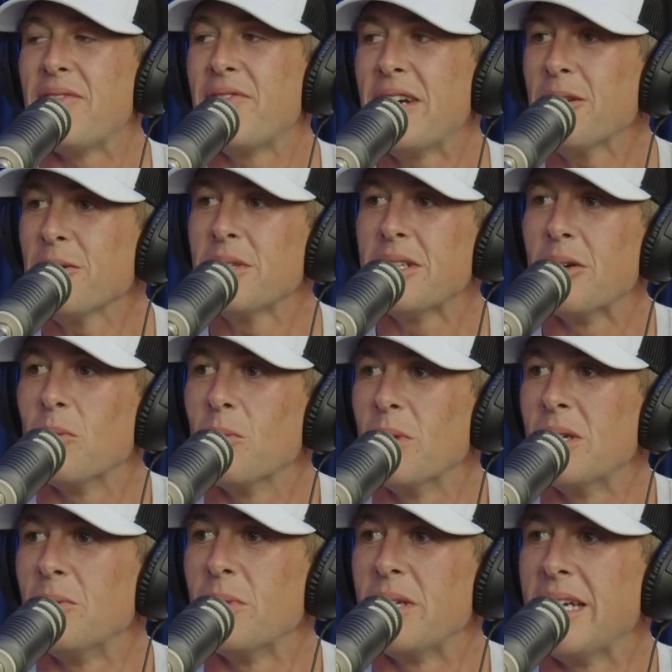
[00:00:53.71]
I found that
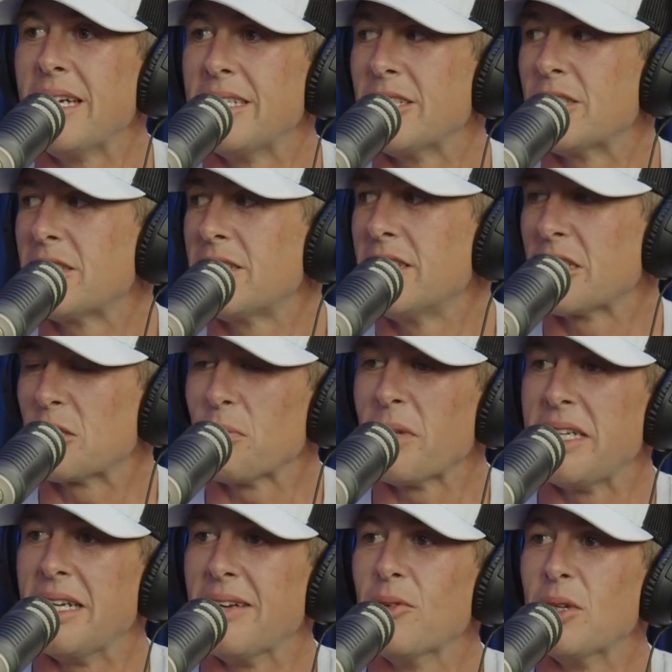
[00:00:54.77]
when we had to
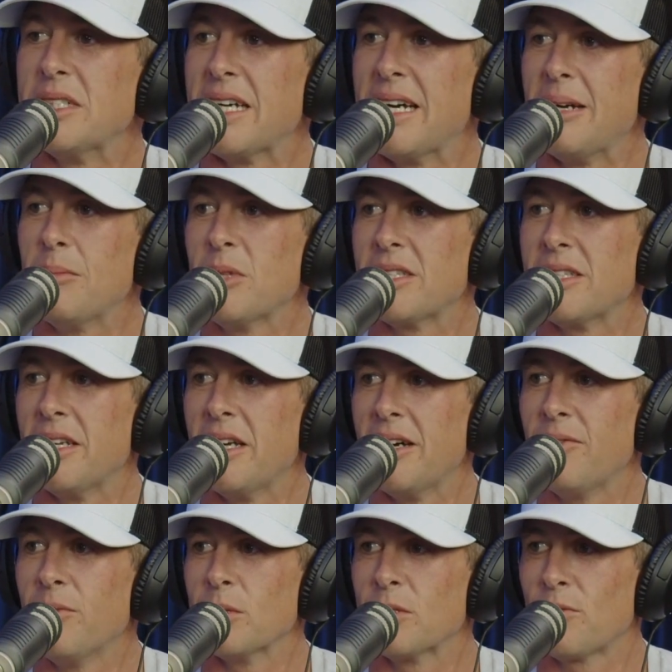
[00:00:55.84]
explain every time that the
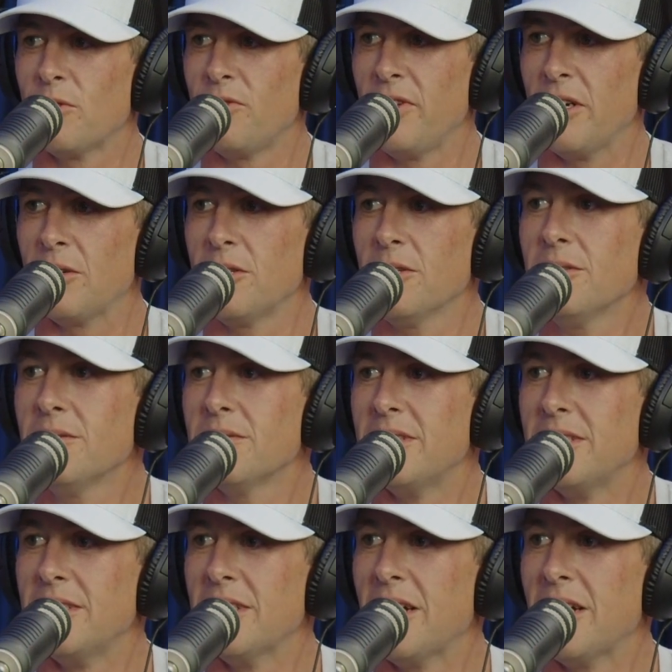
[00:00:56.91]
F was for failure and